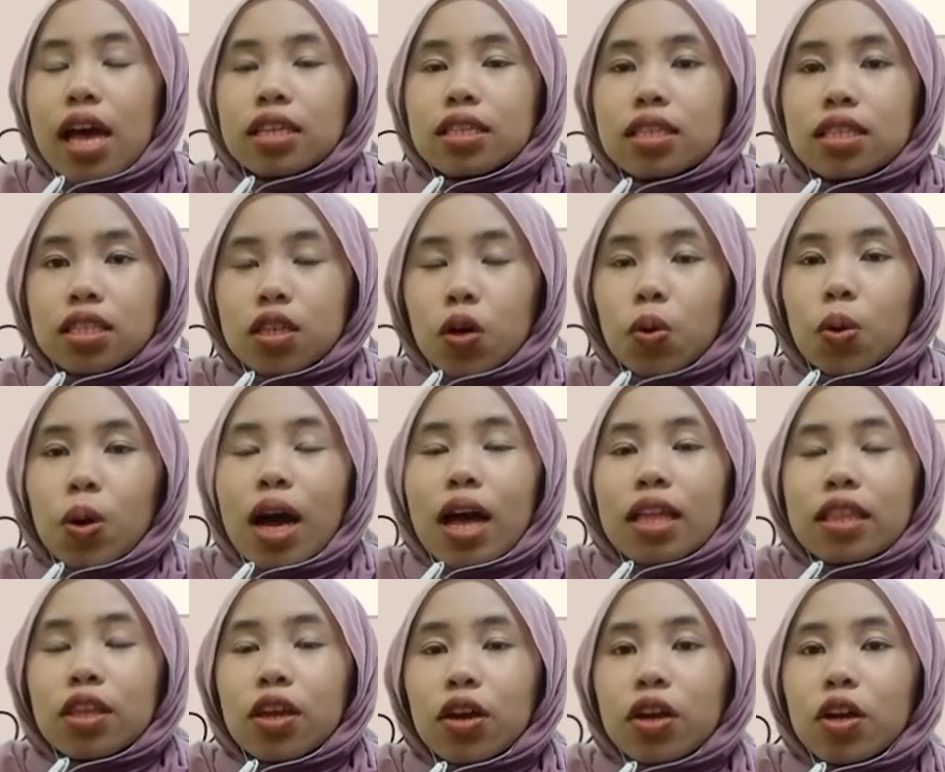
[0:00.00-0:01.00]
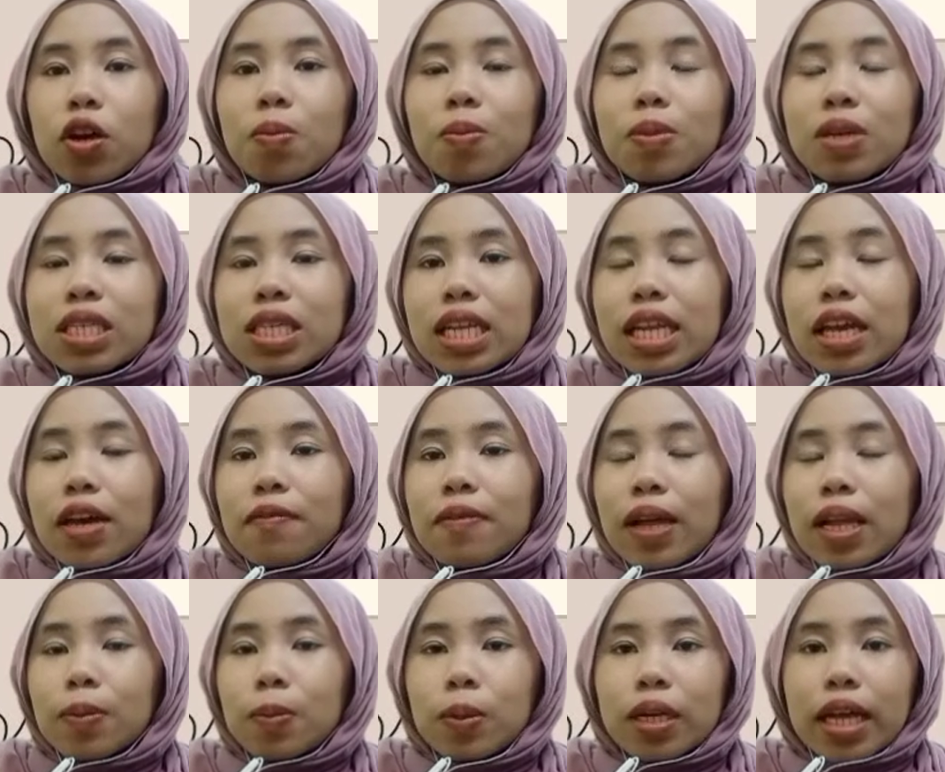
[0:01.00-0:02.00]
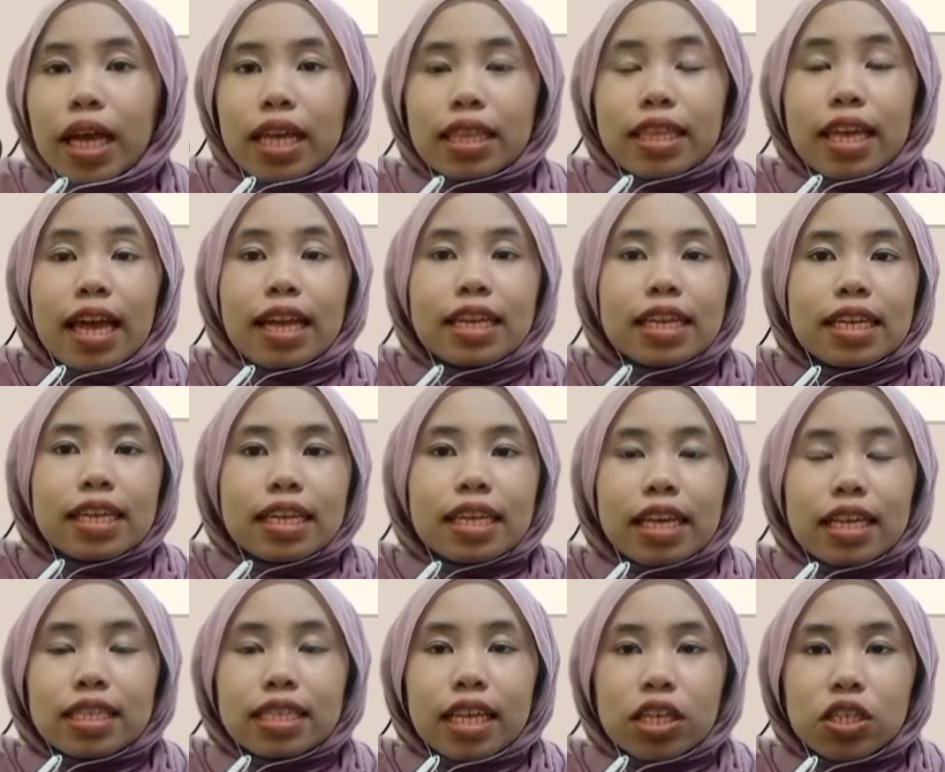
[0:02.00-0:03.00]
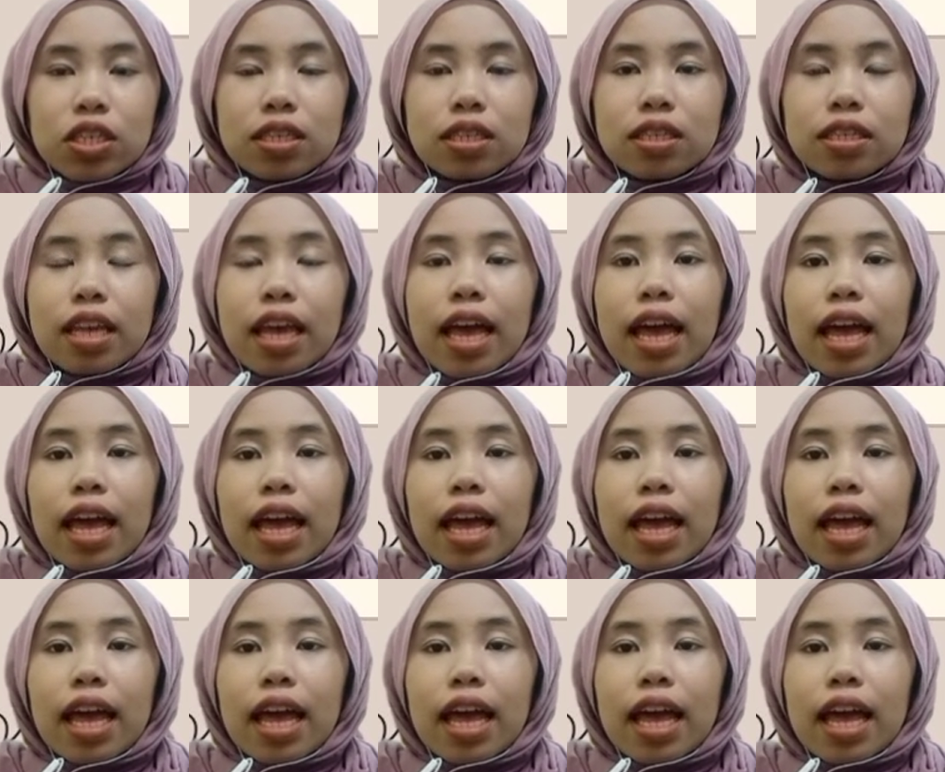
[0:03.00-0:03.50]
So, they are commercially available at any gas stations,